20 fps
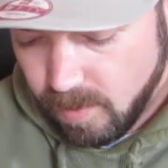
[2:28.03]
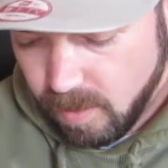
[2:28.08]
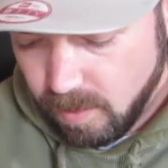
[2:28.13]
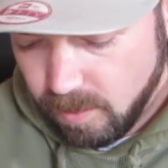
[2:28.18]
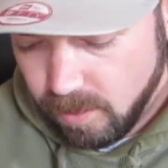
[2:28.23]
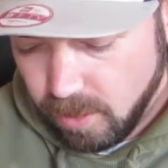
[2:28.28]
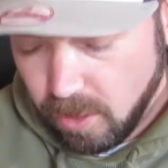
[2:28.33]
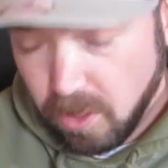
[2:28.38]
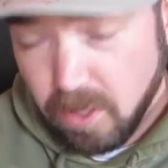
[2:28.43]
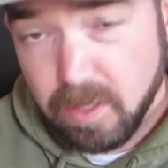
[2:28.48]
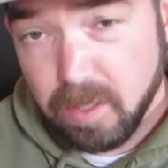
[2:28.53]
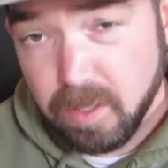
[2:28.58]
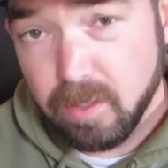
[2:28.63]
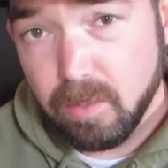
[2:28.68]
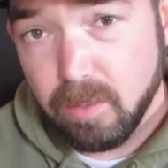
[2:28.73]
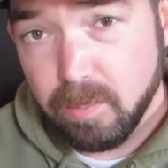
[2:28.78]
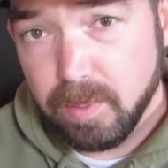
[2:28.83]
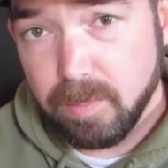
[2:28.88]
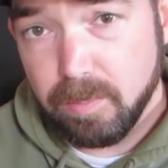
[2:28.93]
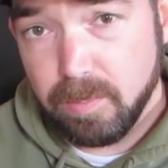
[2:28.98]
I'm gonna go in a
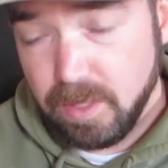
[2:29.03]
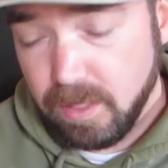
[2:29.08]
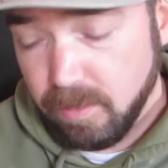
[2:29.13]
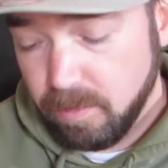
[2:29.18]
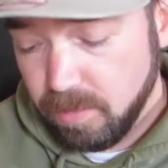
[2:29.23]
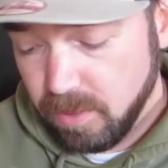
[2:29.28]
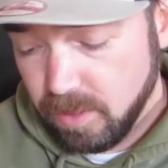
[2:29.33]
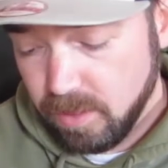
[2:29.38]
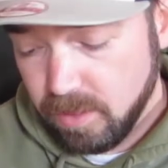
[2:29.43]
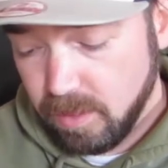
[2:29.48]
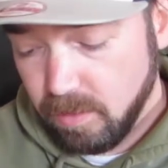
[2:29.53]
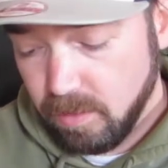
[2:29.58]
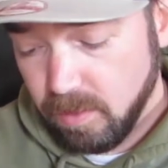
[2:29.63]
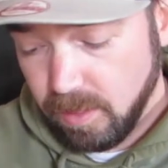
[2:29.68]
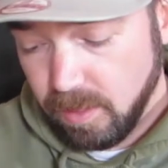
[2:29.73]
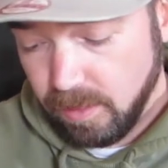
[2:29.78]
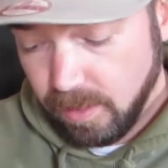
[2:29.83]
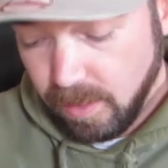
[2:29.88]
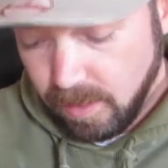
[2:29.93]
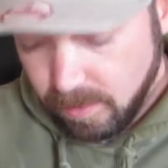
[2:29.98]
little bit deeper and see what
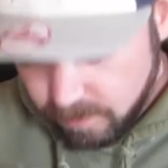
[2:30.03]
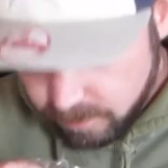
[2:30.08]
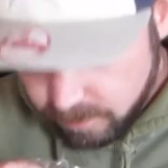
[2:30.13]
I get.